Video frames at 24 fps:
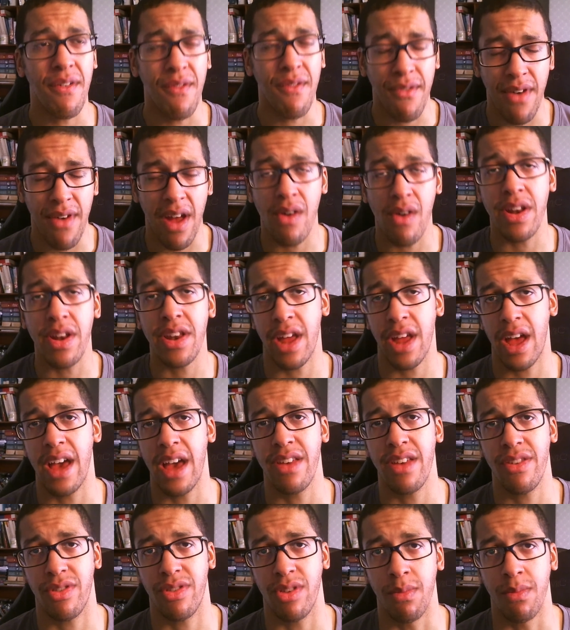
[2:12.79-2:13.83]
very
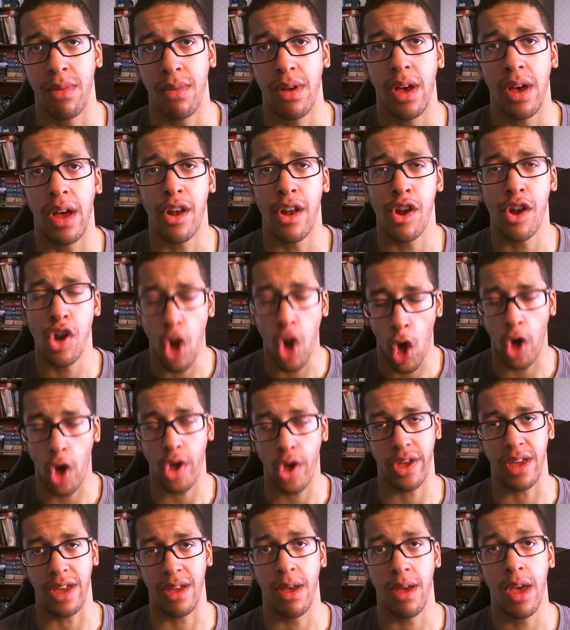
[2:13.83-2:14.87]
tiresome and
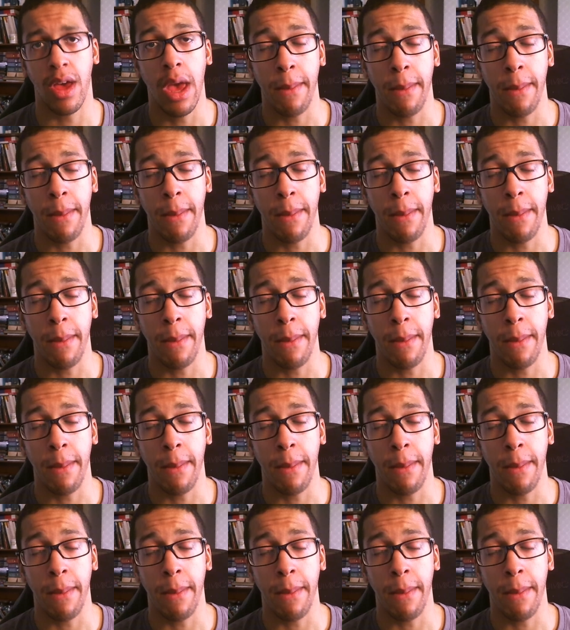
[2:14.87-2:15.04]
annoying